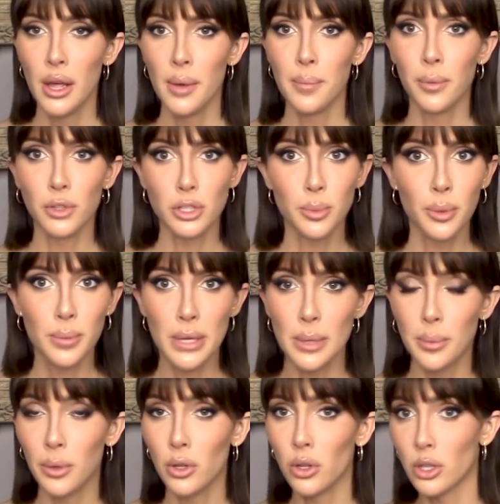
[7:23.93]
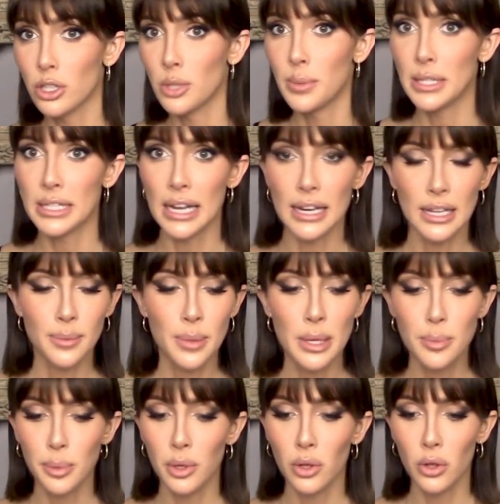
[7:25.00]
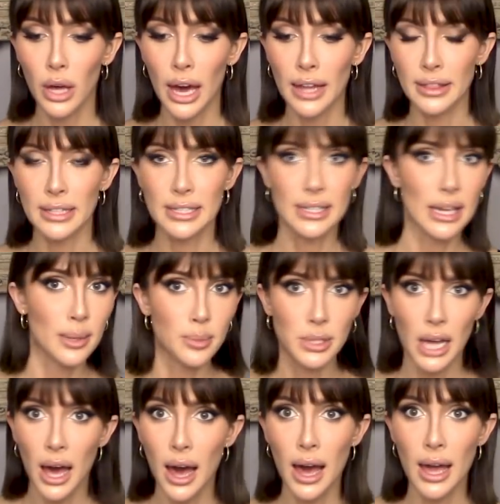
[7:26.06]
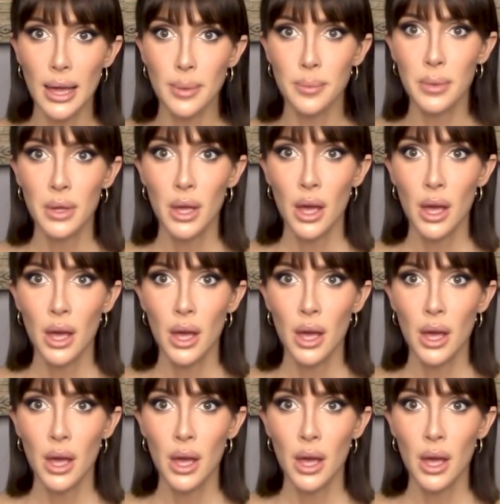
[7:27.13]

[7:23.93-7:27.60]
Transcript: multiple people or to be dating people at the same time.